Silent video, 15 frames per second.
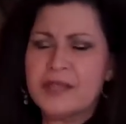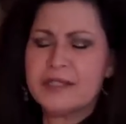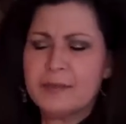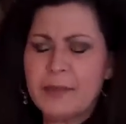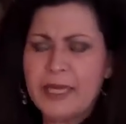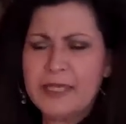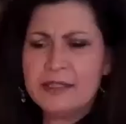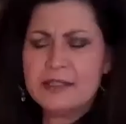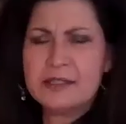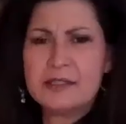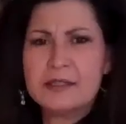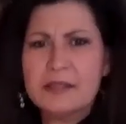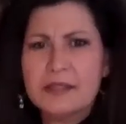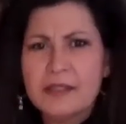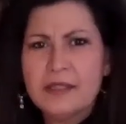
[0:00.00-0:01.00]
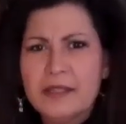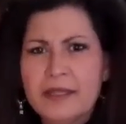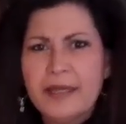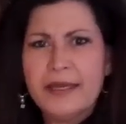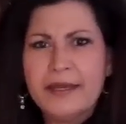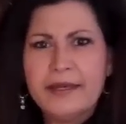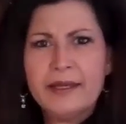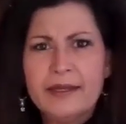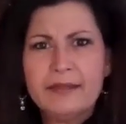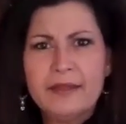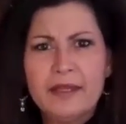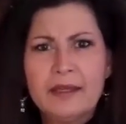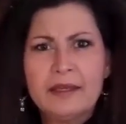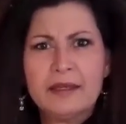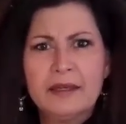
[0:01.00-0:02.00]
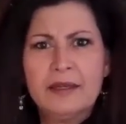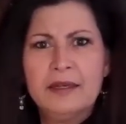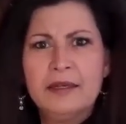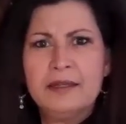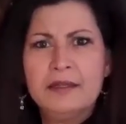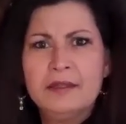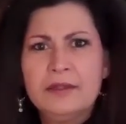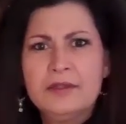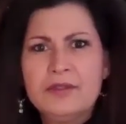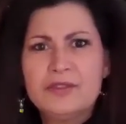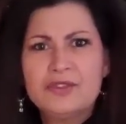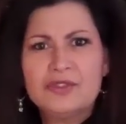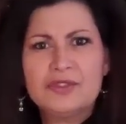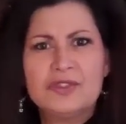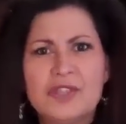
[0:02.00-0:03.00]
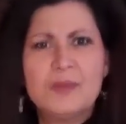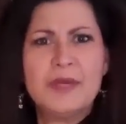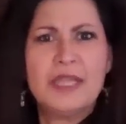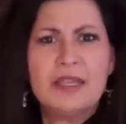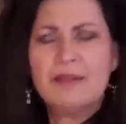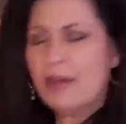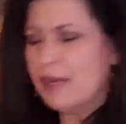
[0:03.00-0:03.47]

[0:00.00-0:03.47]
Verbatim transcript: JT Bates, and I think uh, Jimmy,